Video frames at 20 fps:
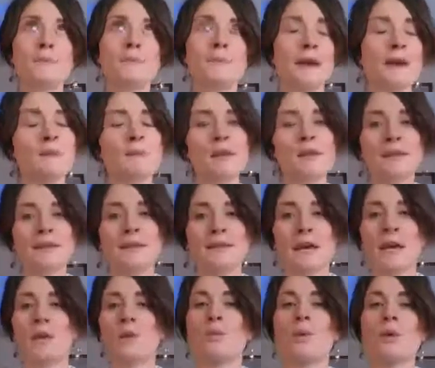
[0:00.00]
That being
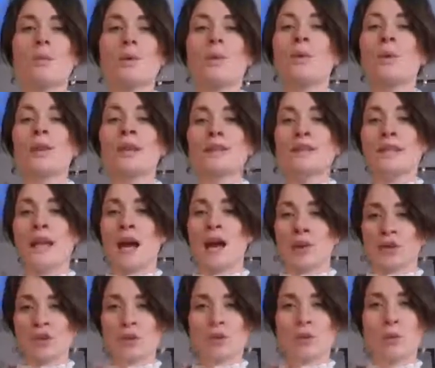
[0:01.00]
said, when we're willing to
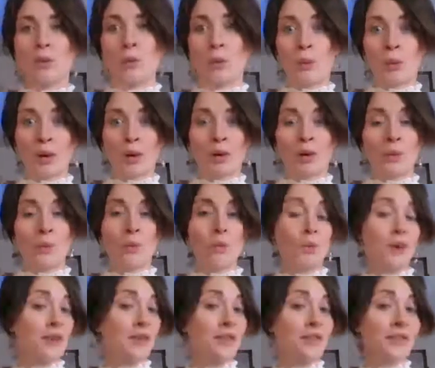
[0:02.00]
actually work
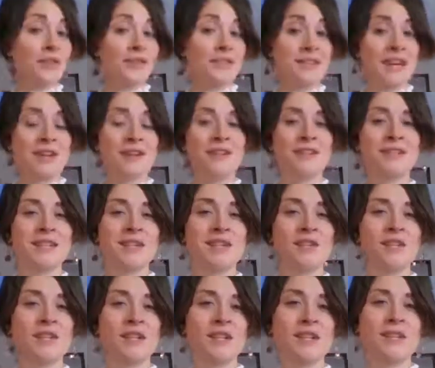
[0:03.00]
with Saturn's
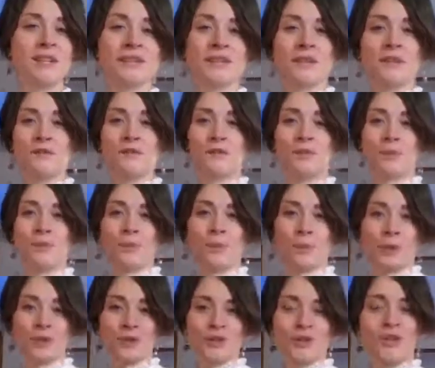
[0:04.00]
energy instead of
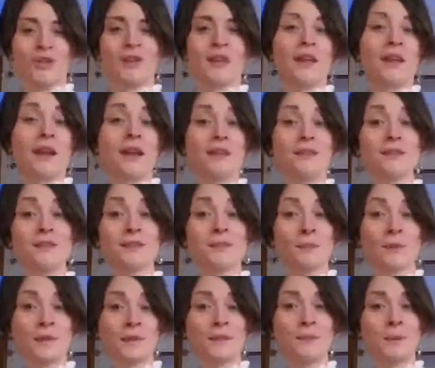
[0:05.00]
push against
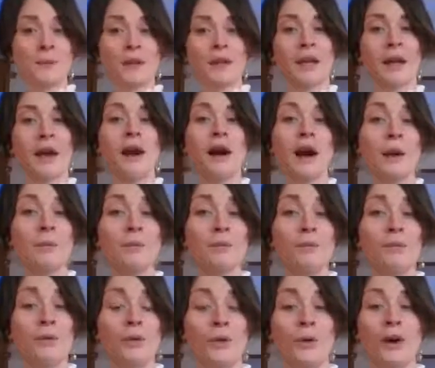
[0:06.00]
what it's bringing up
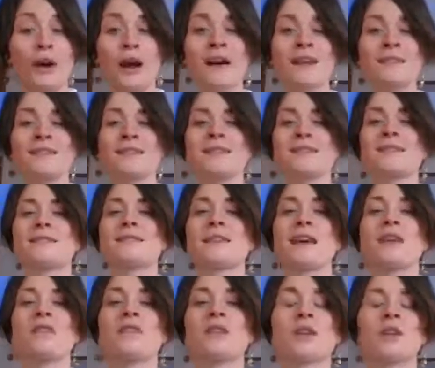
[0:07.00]
for us,
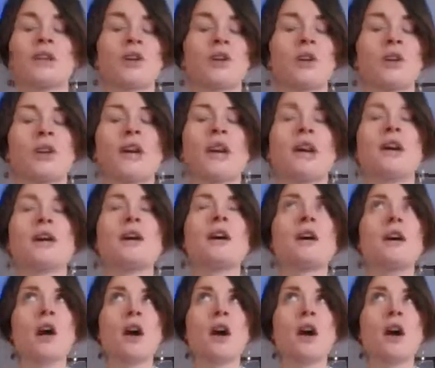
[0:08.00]
Saturn can create